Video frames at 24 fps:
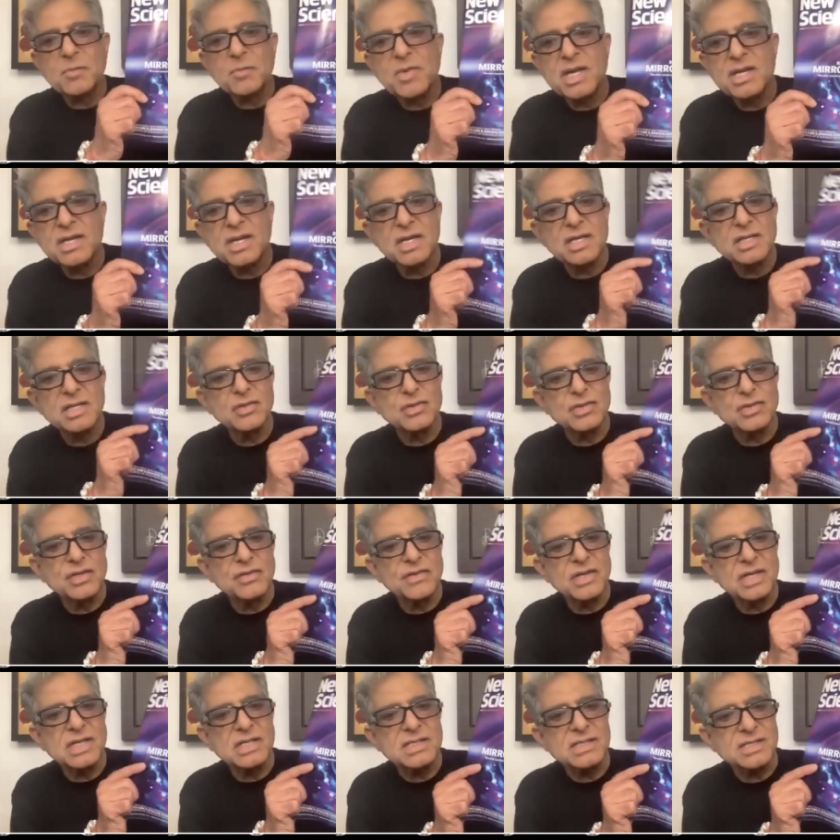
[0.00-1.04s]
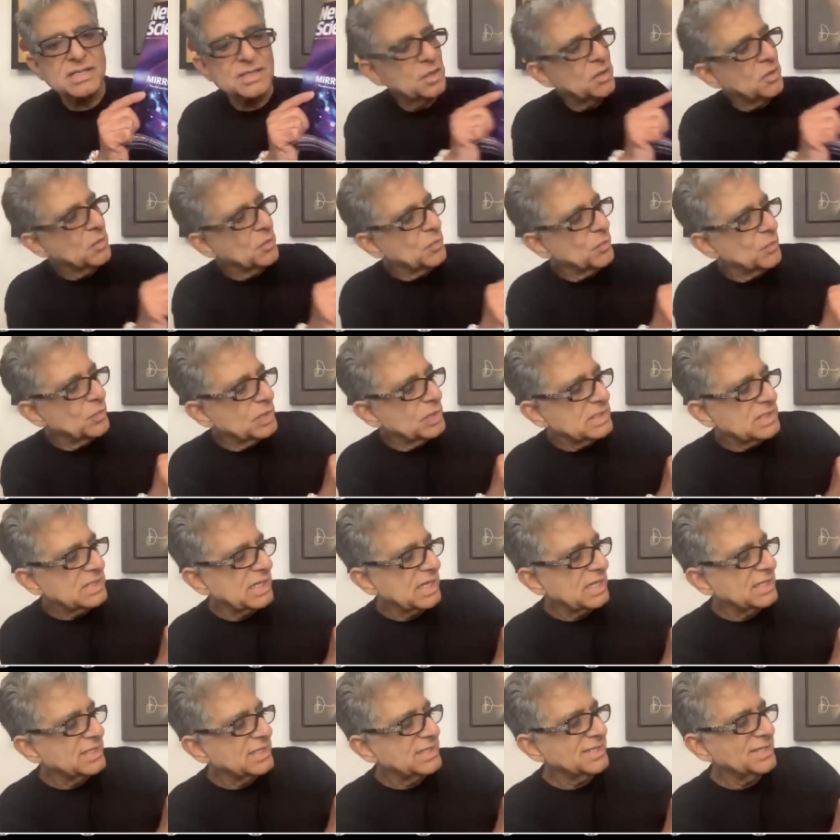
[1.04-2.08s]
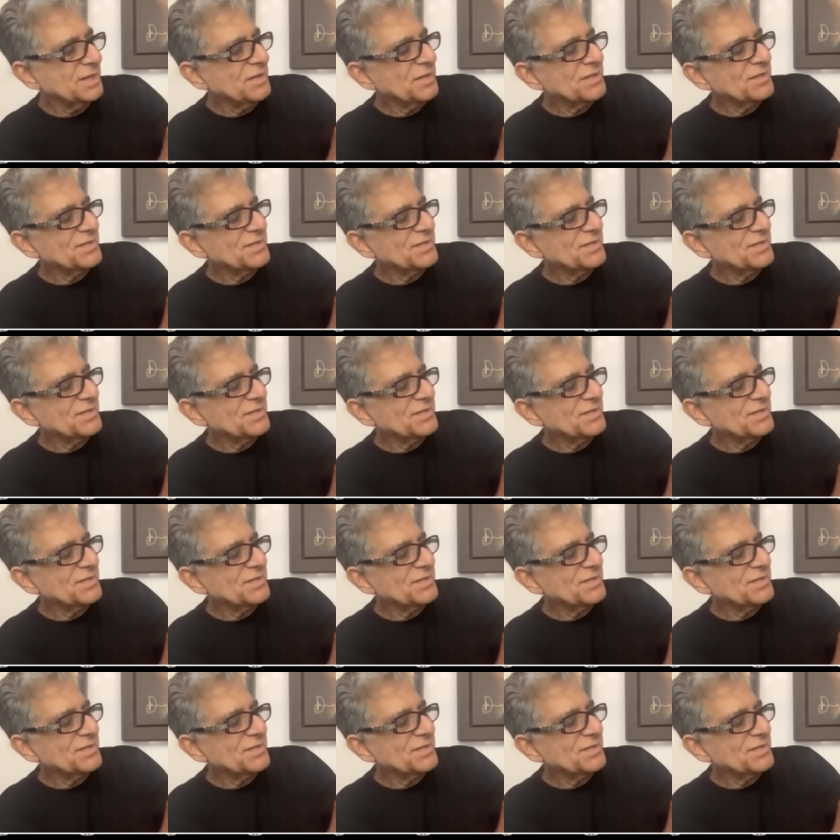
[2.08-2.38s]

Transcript: Mirror Universe, which says